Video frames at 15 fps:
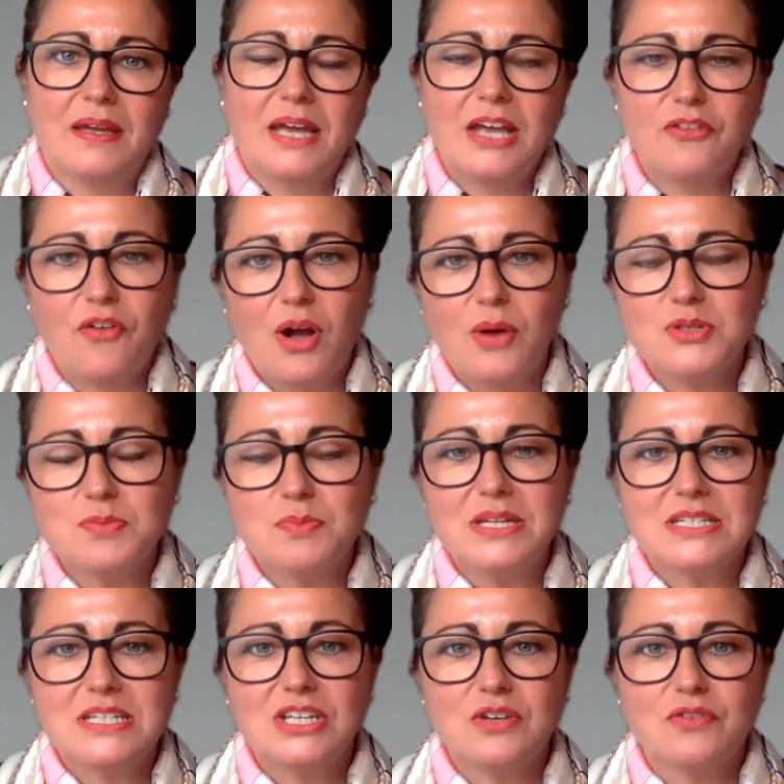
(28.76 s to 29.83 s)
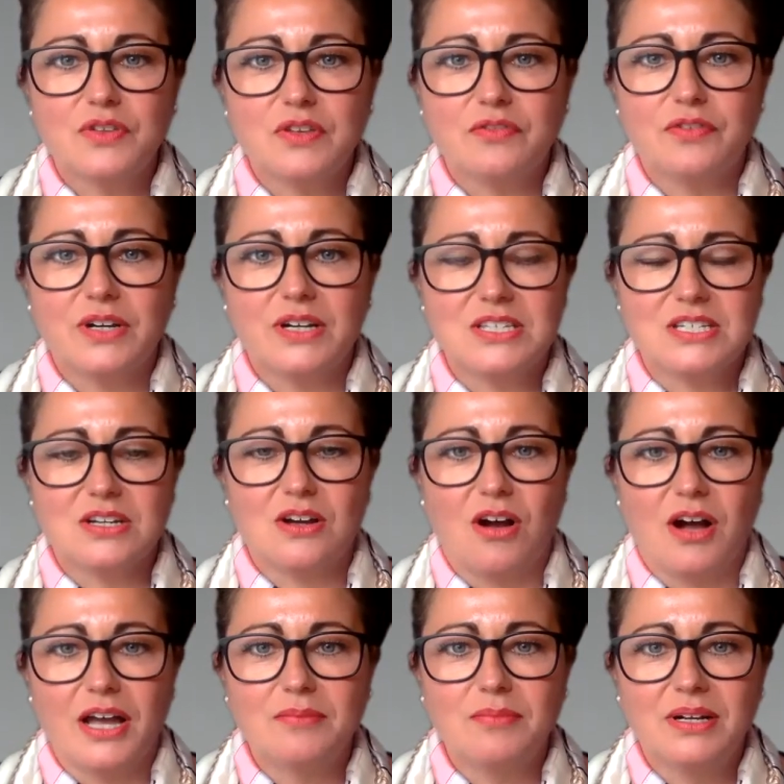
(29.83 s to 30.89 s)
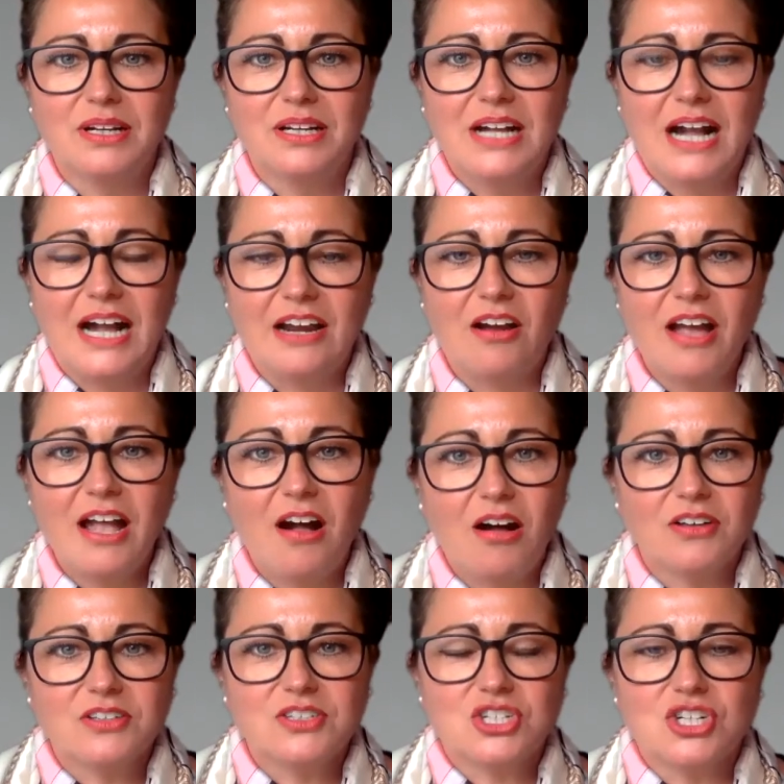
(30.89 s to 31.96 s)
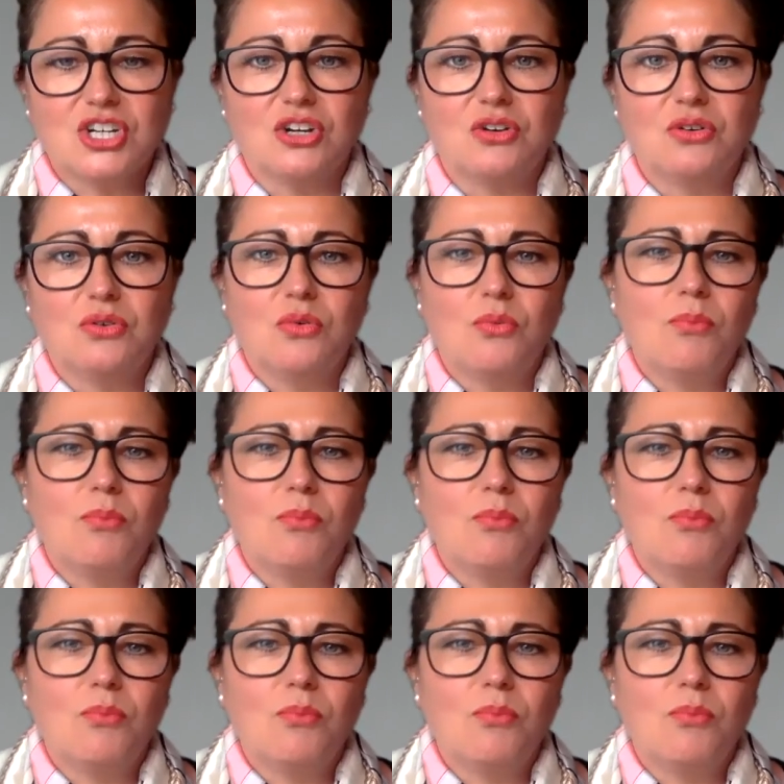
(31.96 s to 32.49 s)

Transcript: If I was meeting you for the first time and I asked you,